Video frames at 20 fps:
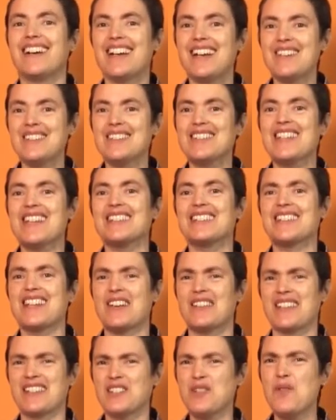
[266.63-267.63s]
How's that
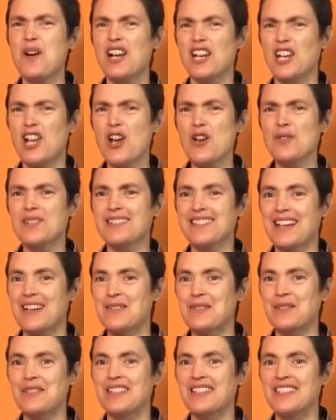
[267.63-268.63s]
sound? It's quite a low
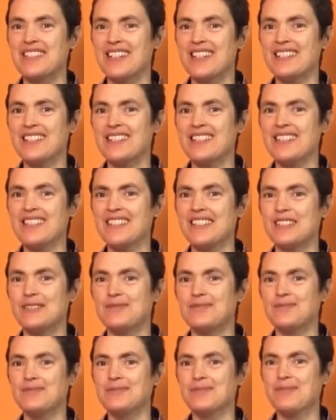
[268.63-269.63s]
sound on your chest, isn't it?
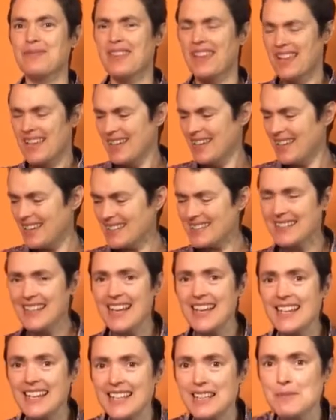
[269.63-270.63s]
Let's
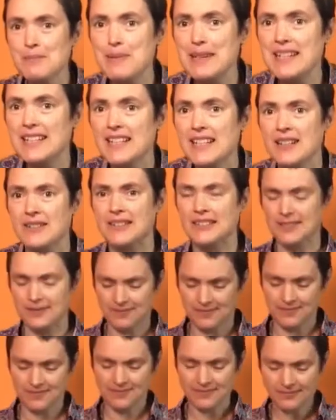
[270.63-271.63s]
get a little beat going.
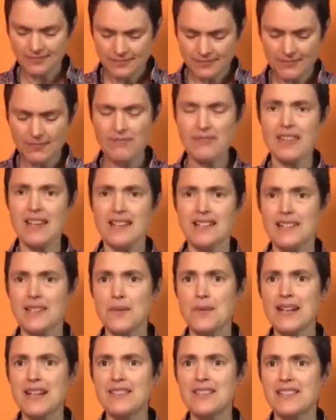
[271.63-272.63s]

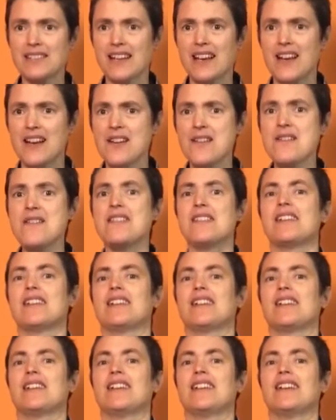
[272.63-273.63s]
So we're going to go
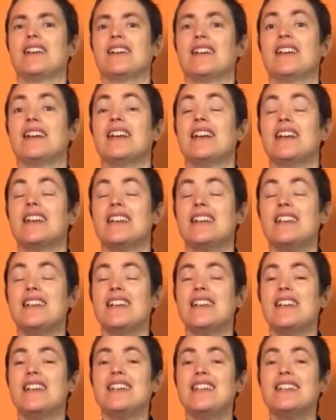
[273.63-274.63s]

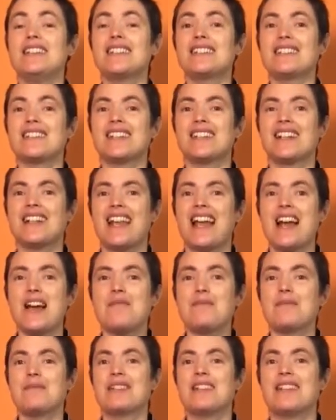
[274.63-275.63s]
knees,
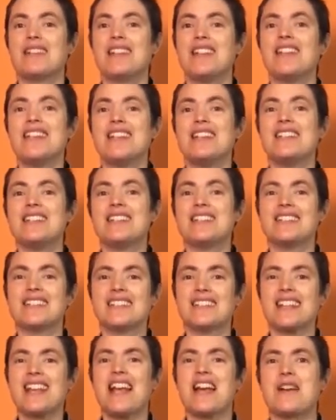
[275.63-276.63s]
clap, knees,
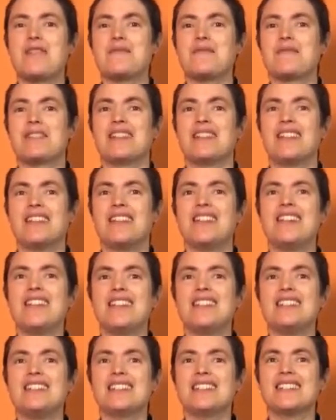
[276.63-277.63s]
clap,
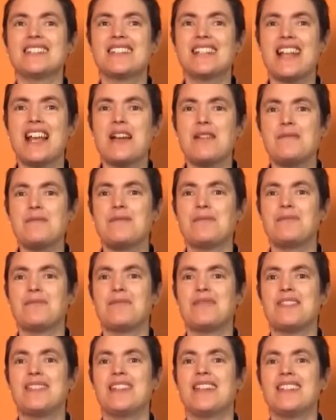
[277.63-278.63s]
knees, clap,
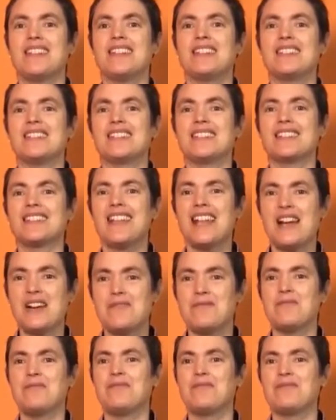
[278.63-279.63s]
knees,
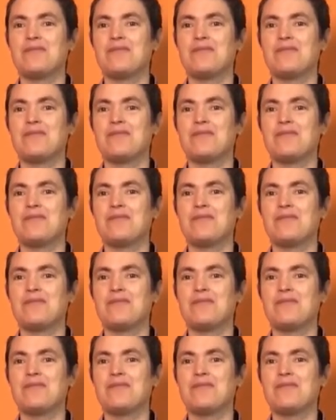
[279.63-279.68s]
clap.